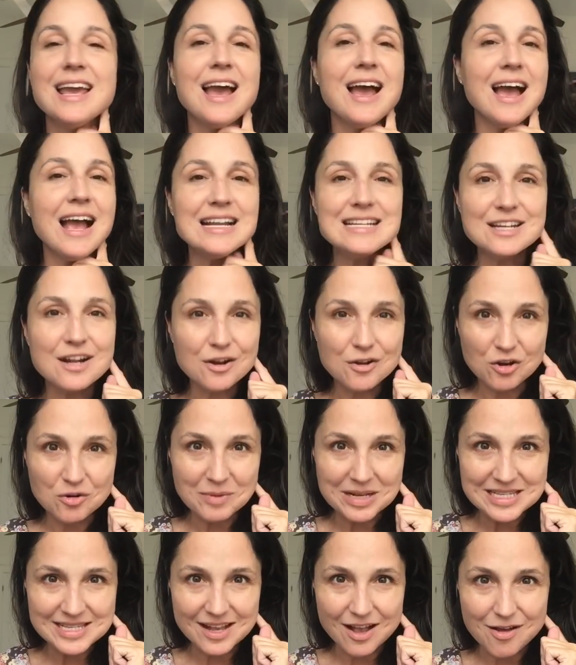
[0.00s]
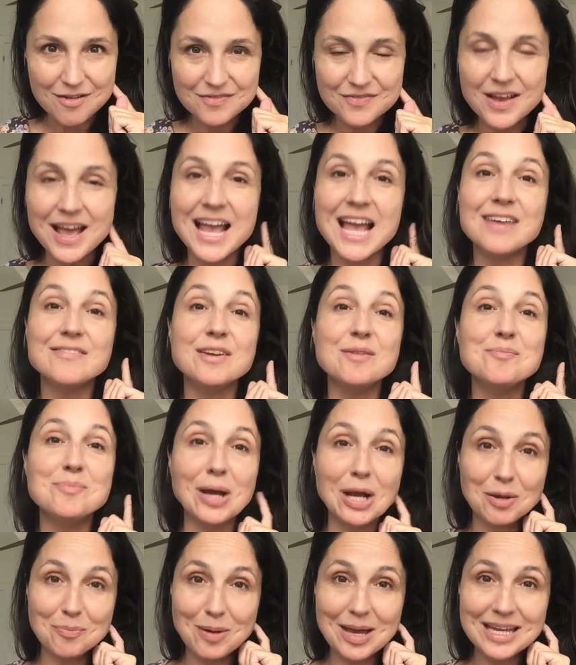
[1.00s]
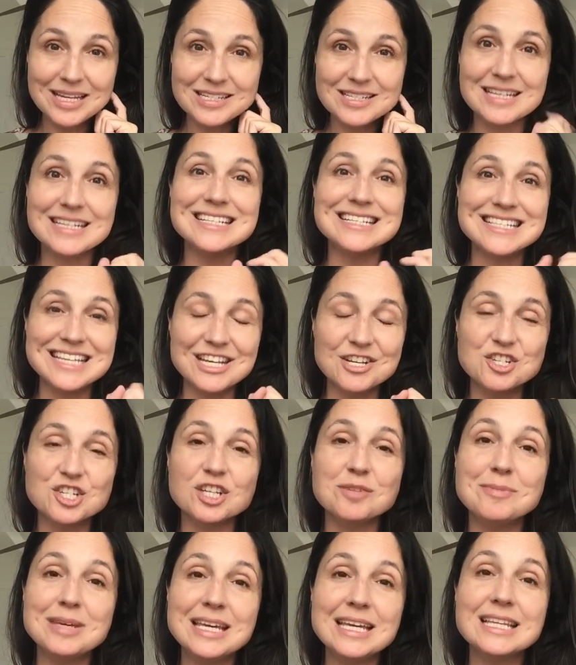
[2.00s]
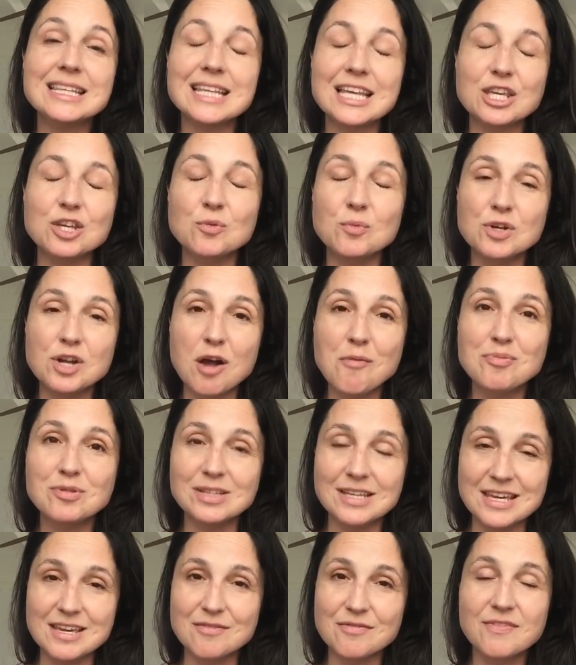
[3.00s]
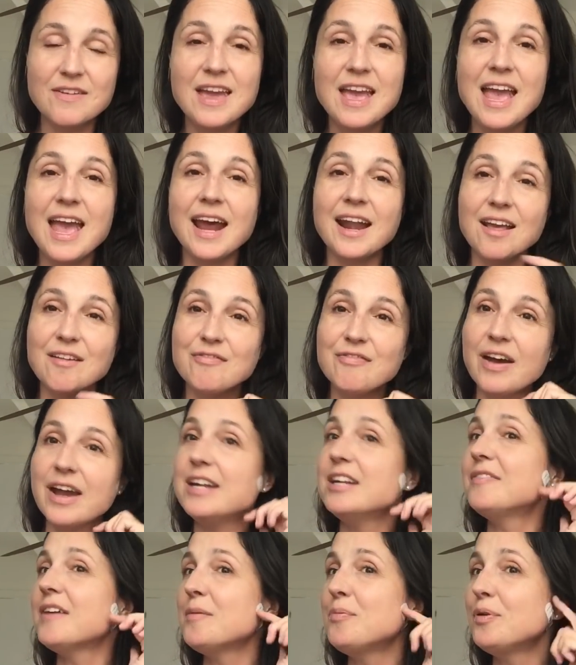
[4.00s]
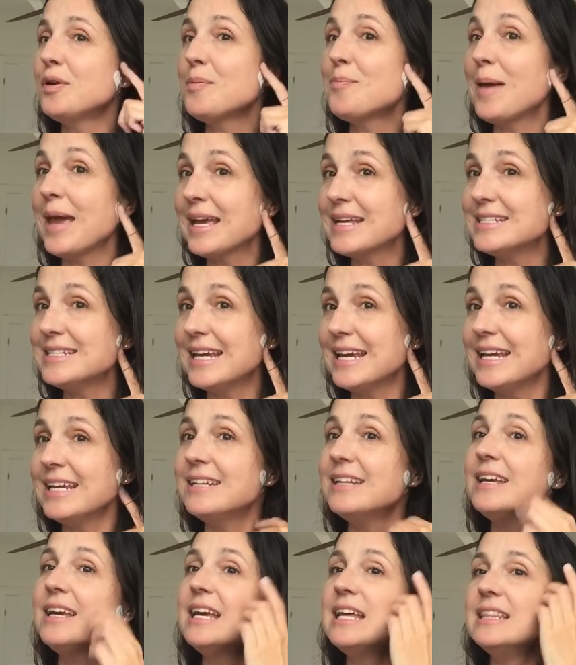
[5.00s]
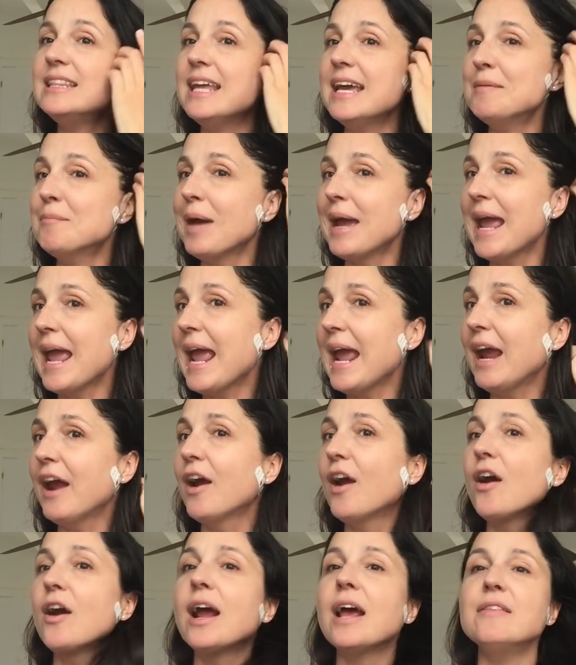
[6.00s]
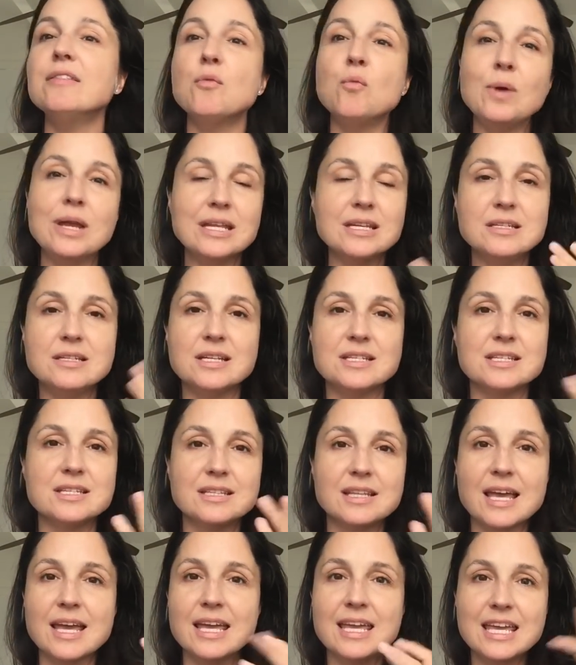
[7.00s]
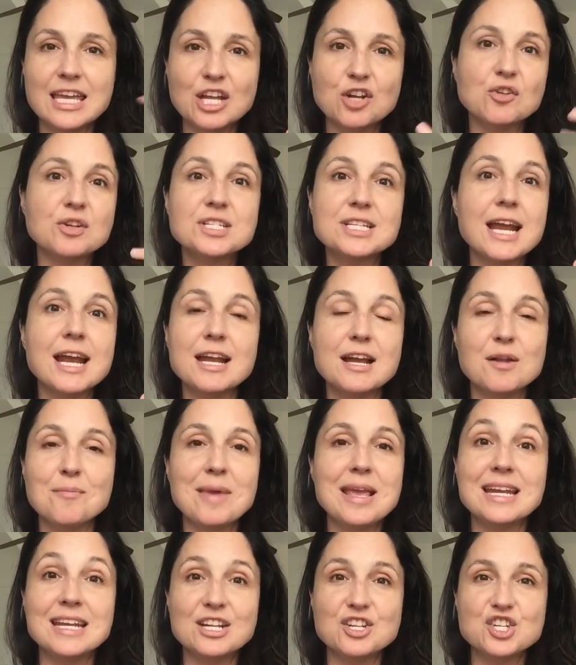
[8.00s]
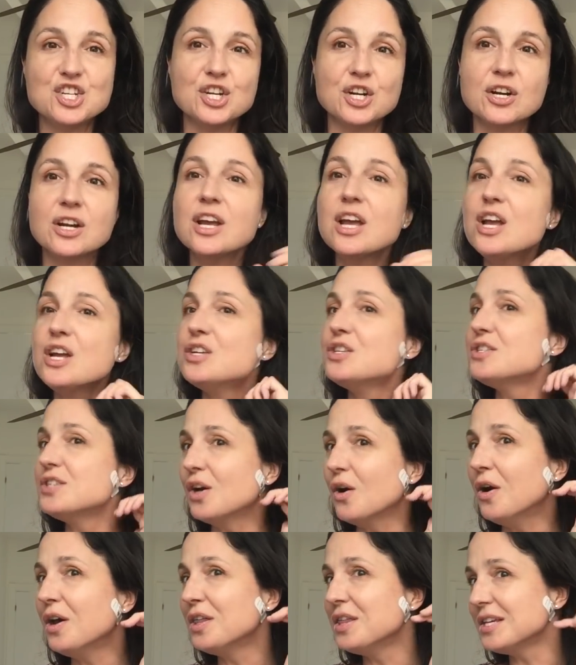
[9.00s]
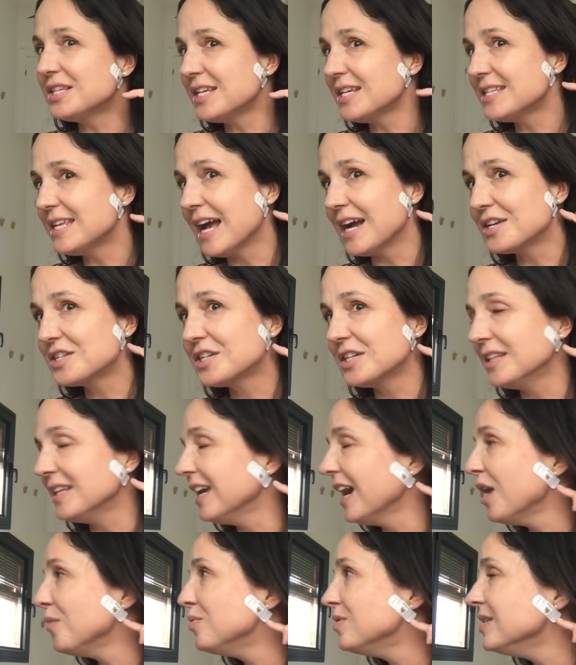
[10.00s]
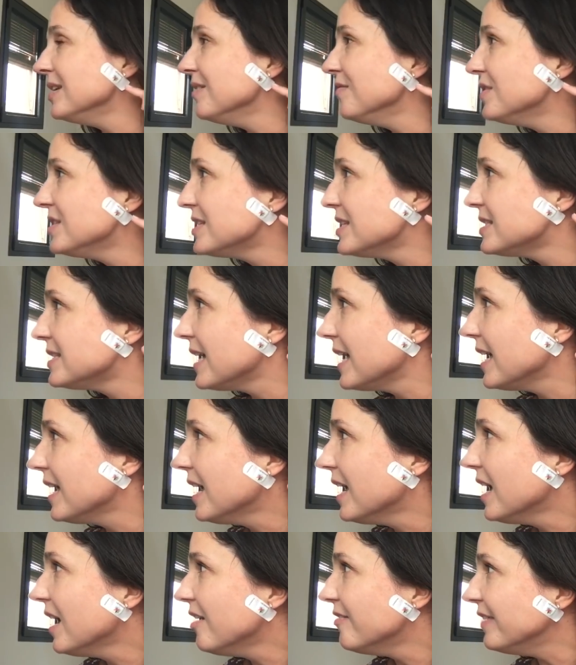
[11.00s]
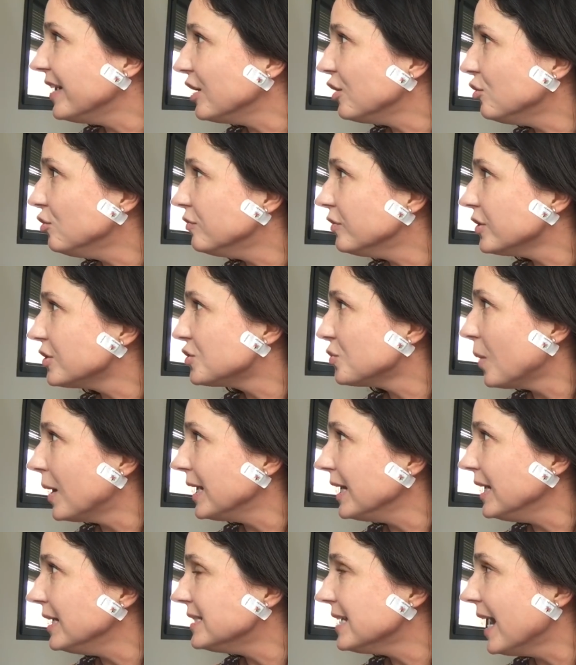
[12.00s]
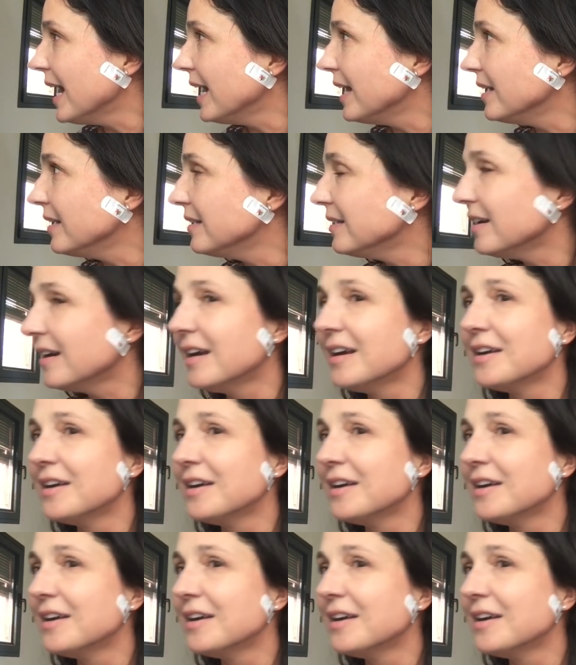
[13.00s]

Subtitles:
I did not hurt myself. I have a bug bite that is itching me like you would not believe. And I find if I put a Band-Aid, then my hair and the wind doesn't like irritate it and make it itchier. So this is actually, I believe this is a Vancouver 2010